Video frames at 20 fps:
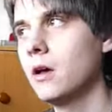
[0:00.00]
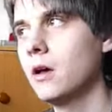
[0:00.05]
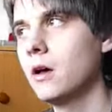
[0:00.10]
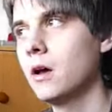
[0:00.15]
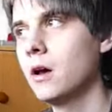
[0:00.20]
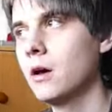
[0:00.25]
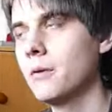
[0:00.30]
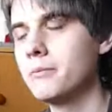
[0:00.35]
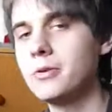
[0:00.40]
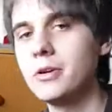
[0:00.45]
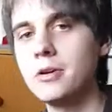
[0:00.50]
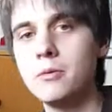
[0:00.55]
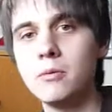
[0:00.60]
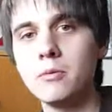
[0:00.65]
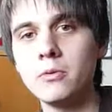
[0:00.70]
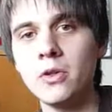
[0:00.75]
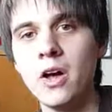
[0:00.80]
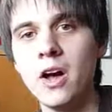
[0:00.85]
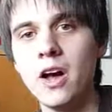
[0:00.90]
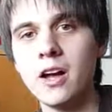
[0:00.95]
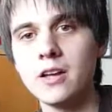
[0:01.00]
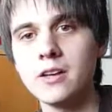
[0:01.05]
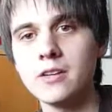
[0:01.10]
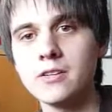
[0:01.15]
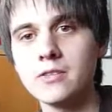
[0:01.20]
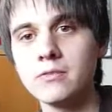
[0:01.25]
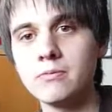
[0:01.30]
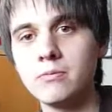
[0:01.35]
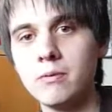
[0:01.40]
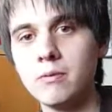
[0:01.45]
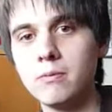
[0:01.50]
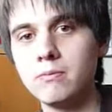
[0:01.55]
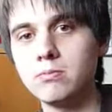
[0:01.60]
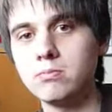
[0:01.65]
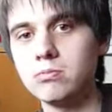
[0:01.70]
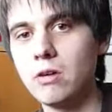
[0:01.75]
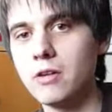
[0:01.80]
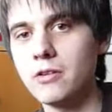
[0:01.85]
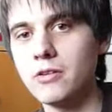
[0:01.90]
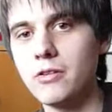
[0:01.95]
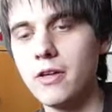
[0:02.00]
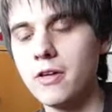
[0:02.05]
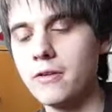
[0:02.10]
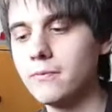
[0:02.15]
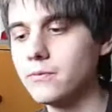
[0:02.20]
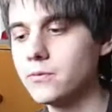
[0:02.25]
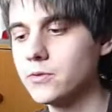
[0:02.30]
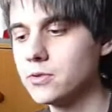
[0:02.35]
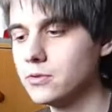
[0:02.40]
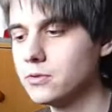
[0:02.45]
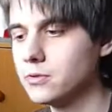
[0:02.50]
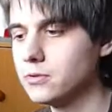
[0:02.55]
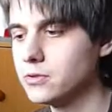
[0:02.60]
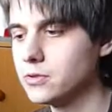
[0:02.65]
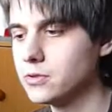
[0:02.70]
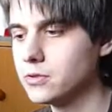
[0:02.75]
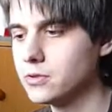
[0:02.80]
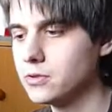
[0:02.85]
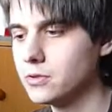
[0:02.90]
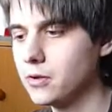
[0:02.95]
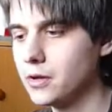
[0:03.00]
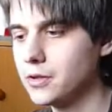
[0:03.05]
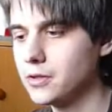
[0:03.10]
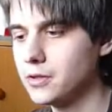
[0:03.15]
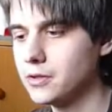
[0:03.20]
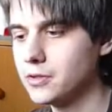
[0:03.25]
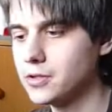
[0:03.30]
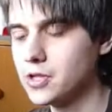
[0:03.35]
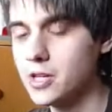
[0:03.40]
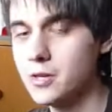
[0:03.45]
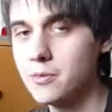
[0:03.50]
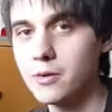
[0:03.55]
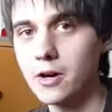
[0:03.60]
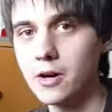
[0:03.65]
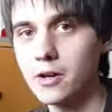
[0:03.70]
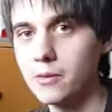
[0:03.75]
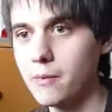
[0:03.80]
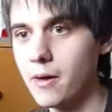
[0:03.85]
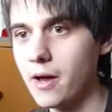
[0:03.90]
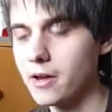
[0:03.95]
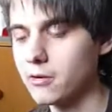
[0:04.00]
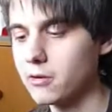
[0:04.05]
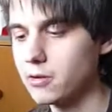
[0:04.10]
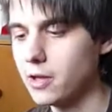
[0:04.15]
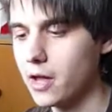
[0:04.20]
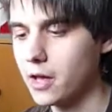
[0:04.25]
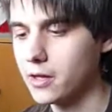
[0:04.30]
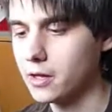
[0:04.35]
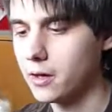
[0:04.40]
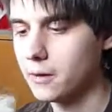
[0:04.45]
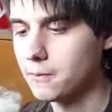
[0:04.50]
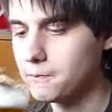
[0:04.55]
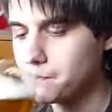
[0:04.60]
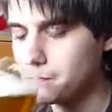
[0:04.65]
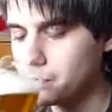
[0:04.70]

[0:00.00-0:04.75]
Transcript: of premium lagers rather than to just any cheap kind of macro lager.